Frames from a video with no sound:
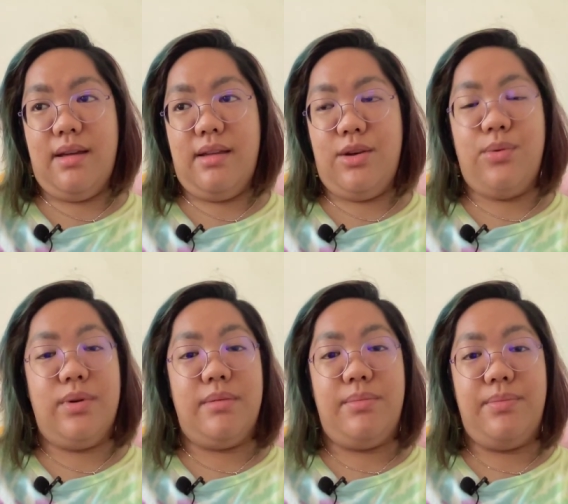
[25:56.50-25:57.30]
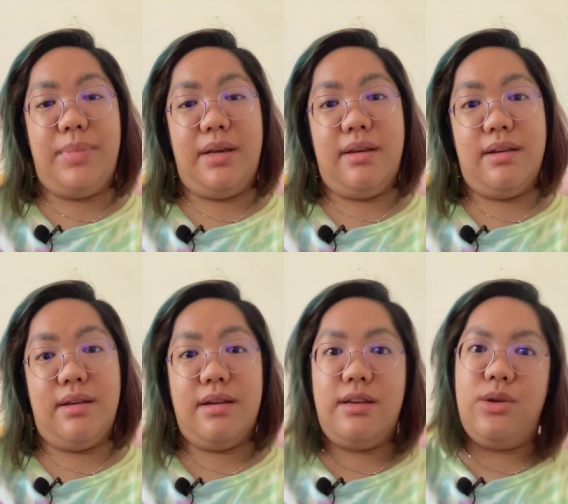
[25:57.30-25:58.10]
you
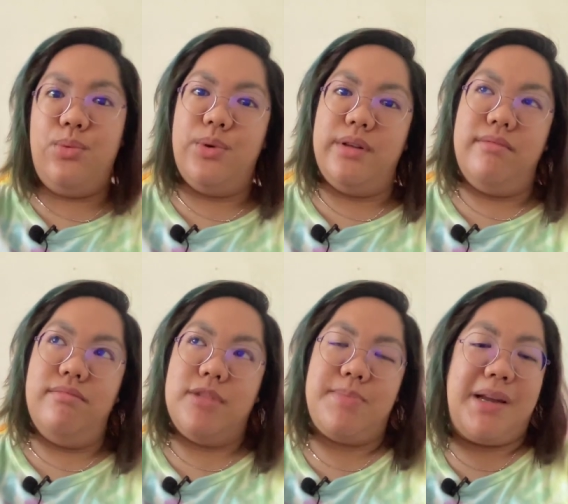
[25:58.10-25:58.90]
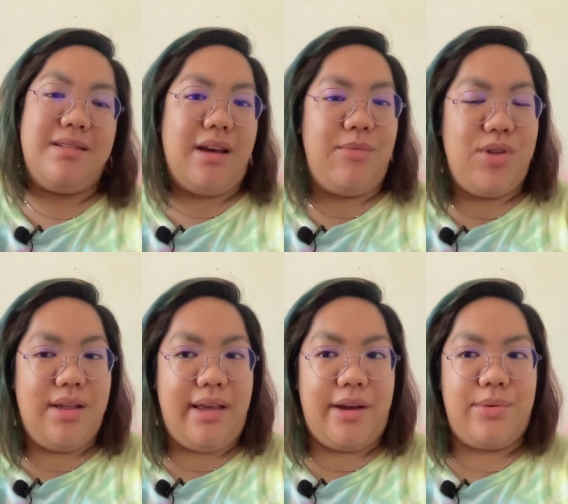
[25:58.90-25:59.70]
would spend time with
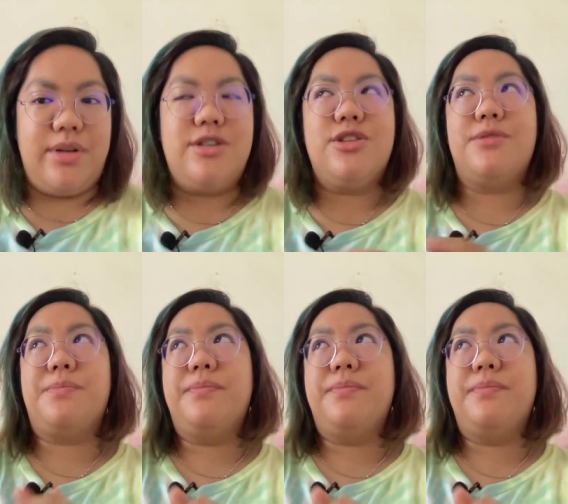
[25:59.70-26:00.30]
a language.